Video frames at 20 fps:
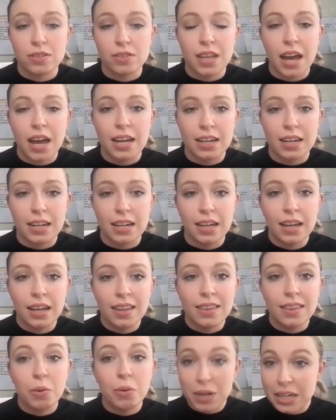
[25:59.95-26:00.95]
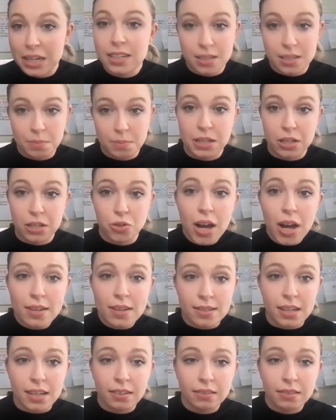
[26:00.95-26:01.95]
mm-hmm. that we need to be
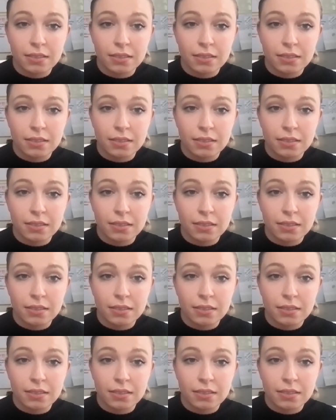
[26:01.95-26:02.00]
addressing.